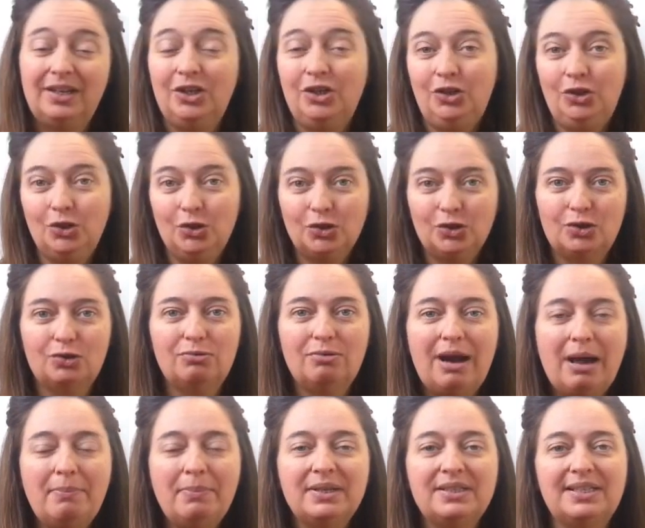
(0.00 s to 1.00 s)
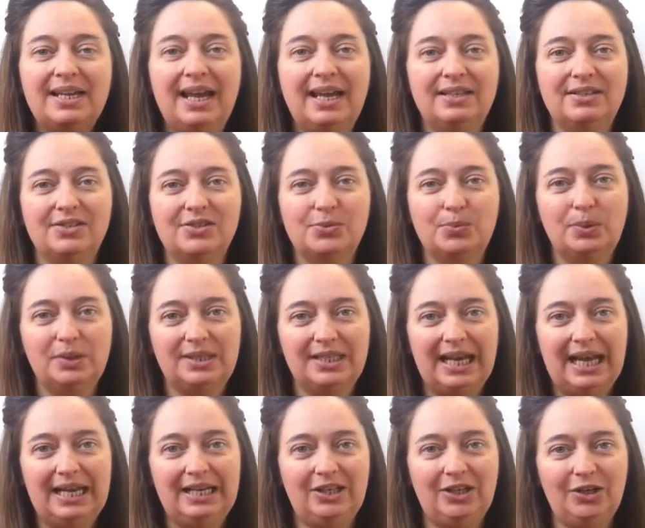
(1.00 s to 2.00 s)
Your grammar tense will
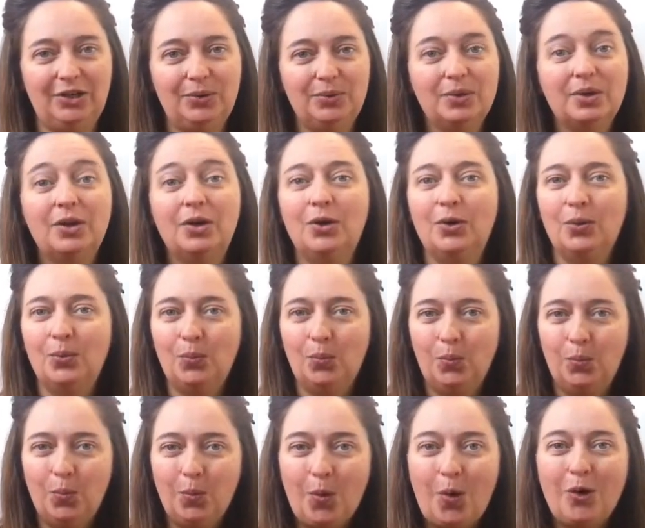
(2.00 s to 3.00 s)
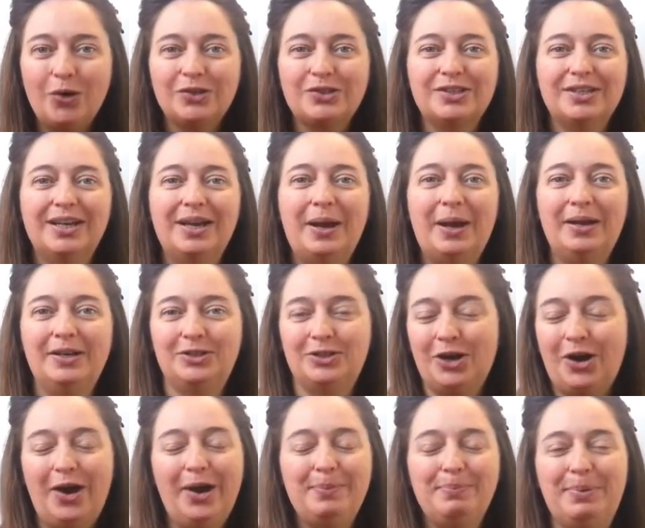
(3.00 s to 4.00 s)
tell you what
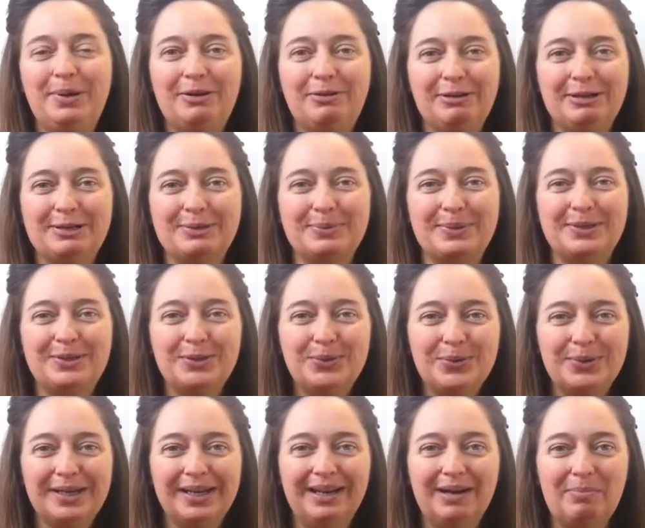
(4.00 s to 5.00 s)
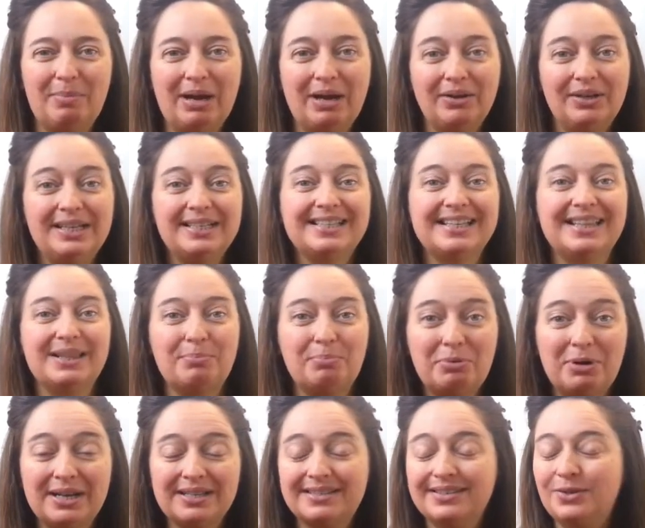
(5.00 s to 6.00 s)
time period we're talking about. Is it the
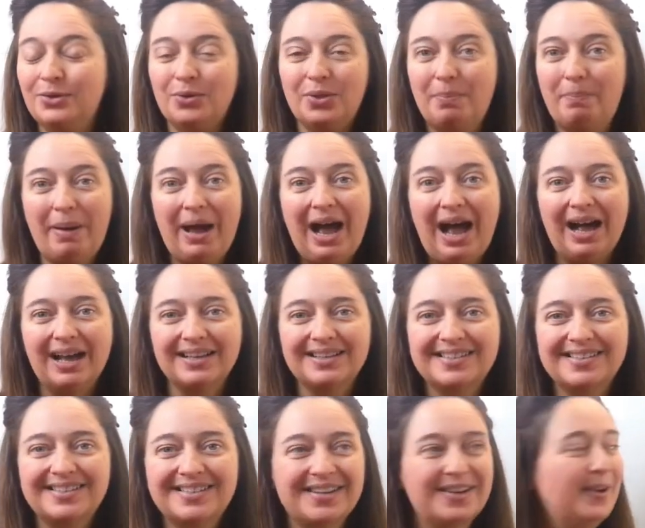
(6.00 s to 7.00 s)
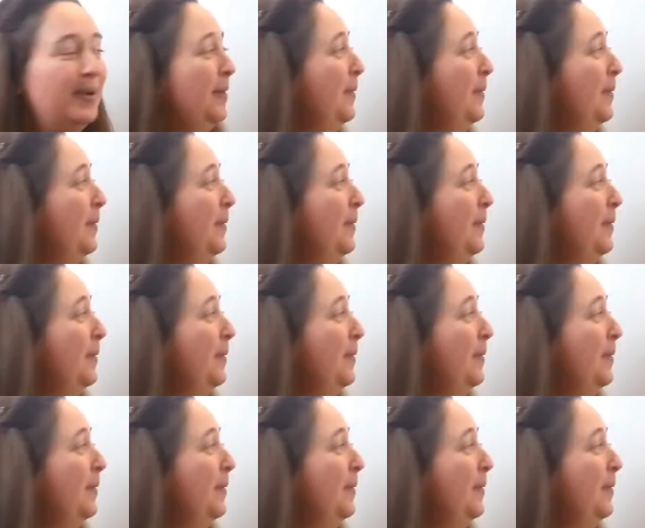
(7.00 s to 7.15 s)
present or the past?